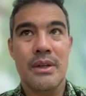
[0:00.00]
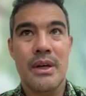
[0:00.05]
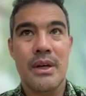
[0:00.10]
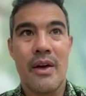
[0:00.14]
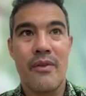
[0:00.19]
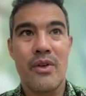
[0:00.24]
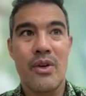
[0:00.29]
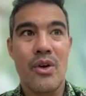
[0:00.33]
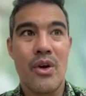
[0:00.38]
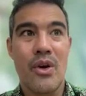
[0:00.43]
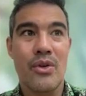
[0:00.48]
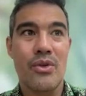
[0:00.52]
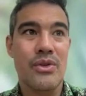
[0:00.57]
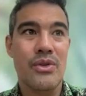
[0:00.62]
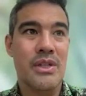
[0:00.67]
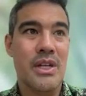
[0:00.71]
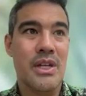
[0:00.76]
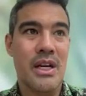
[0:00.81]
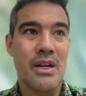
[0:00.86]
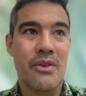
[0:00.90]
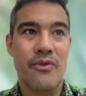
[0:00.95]
Have you got good
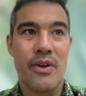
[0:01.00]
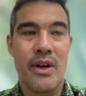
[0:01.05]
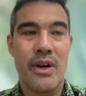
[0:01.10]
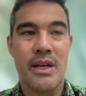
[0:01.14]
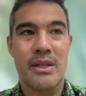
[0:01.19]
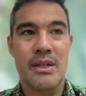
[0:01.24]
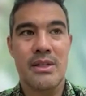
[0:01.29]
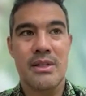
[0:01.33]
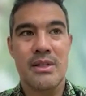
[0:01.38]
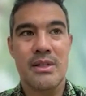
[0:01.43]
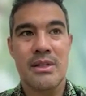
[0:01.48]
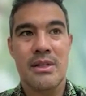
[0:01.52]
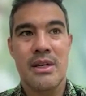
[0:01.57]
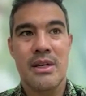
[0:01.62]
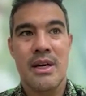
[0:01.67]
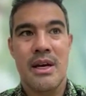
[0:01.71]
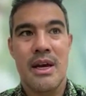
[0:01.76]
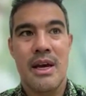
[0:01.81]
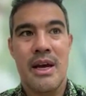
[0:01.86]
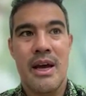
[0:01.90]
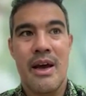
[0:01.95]
sound effects?
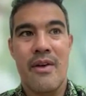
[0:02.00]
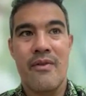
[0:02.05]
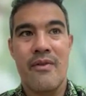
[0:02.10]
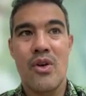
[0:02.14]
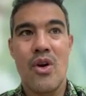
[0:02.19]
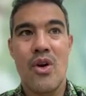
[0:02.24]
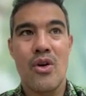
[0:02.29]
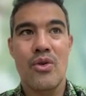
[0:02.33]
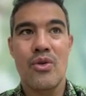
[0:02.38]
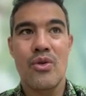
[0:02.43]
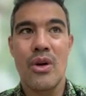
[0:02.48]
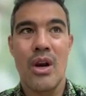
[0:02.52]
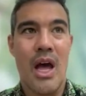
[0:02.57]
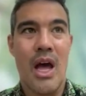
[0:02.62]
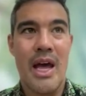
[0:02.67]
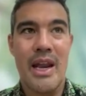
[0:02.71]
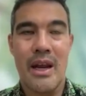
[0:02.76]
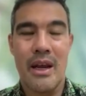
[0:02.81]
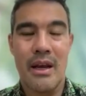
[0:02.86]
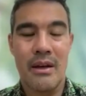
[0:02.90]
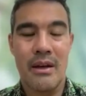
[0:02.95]
Have you got good
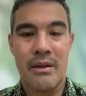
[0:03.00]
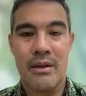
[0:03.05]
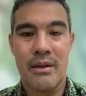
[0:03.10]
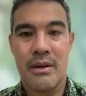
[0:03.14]
lighting?